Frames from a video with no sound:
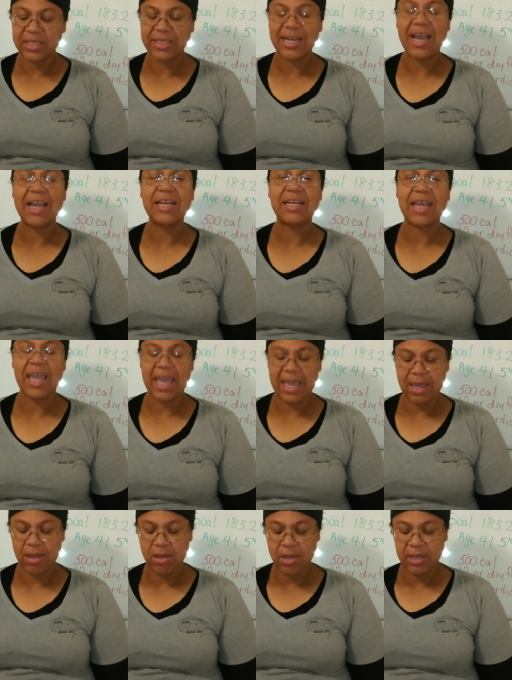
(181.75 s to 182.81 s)
nine
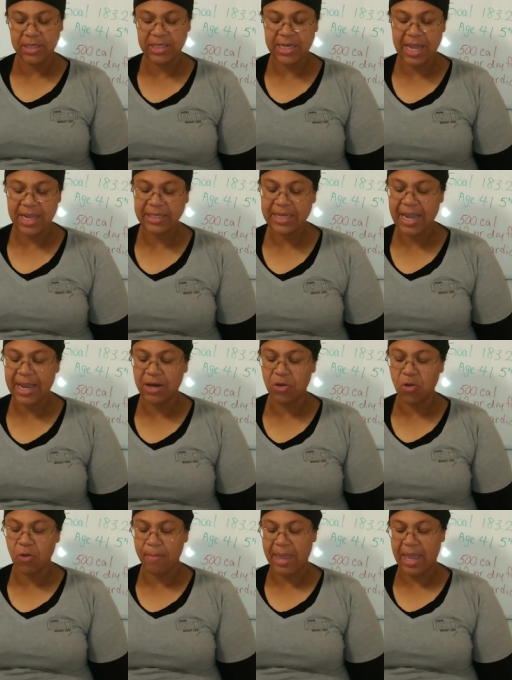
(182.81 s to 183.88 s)
day snake diet
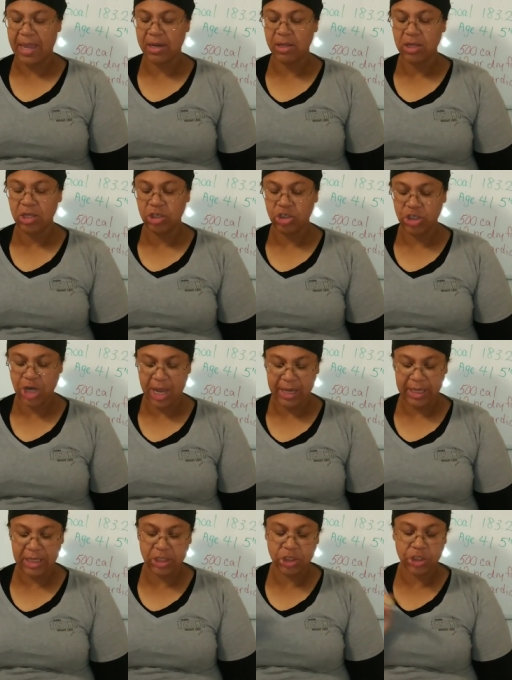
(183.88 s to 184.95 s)
OMAD
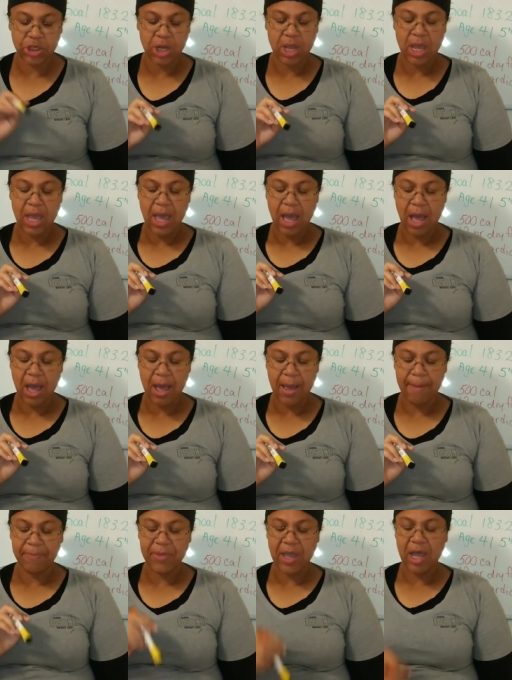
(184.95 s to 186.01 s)
challenge.
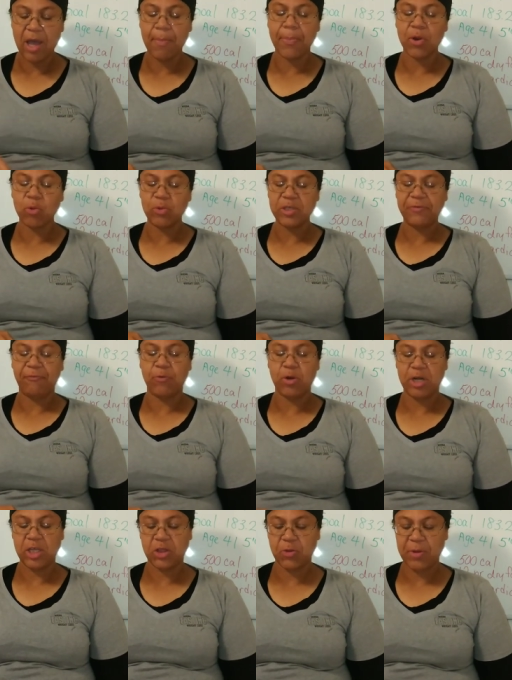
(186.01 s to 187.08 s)
Um, the upper was
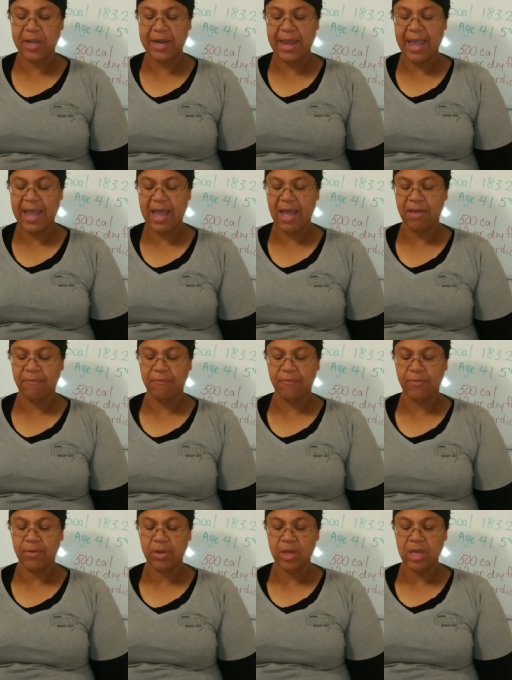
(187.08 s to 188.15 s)
43 and a
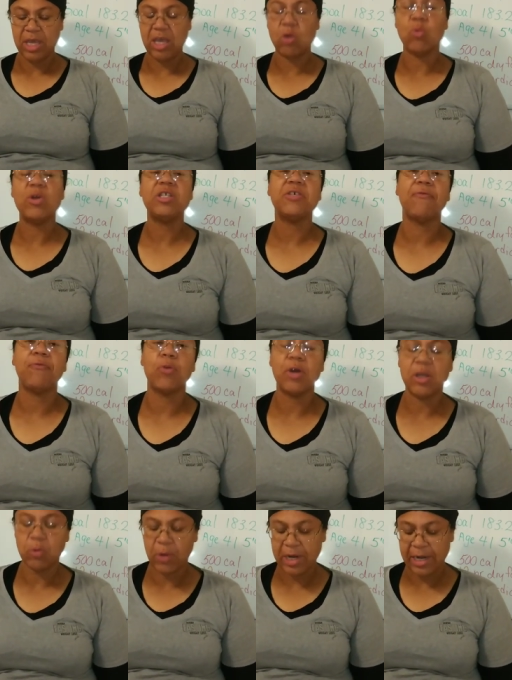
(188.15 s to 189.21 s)
half. It went to
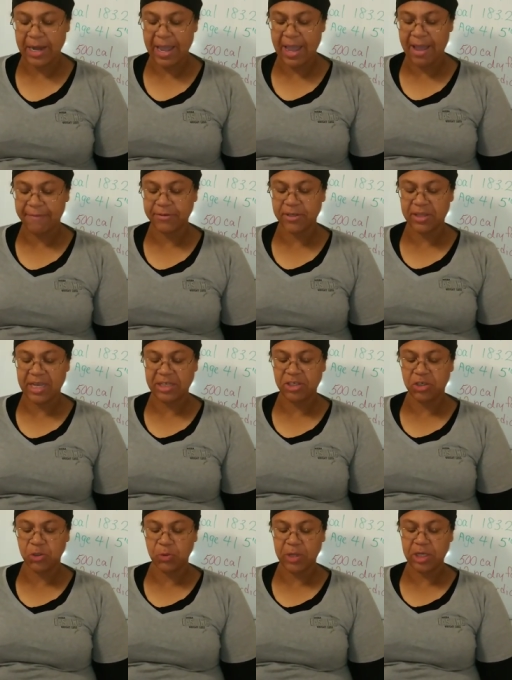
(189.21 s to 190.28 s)
41 and a half, so
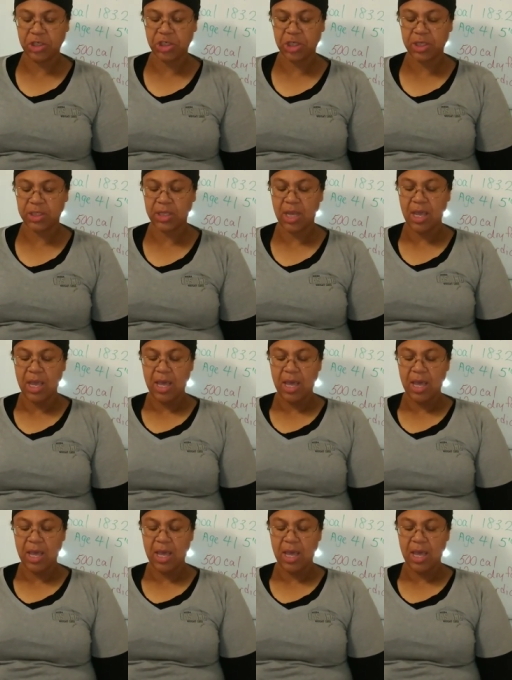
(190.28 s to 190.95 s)
that's two inches.